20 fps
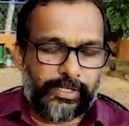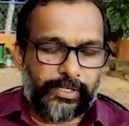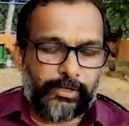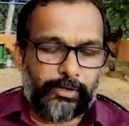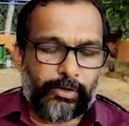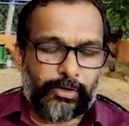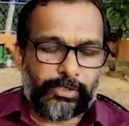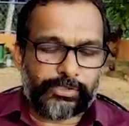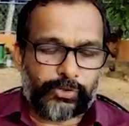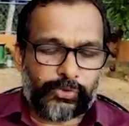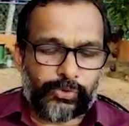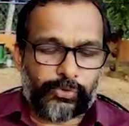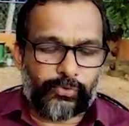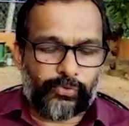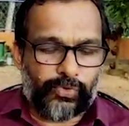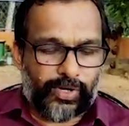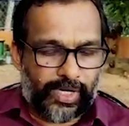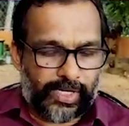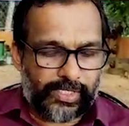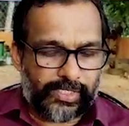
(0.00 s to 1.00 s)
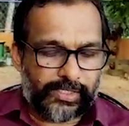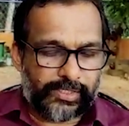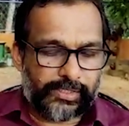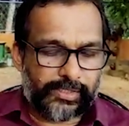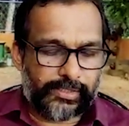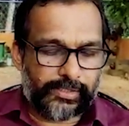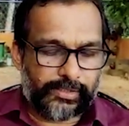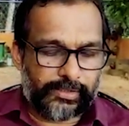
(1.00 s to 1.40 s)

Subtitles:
goes to work.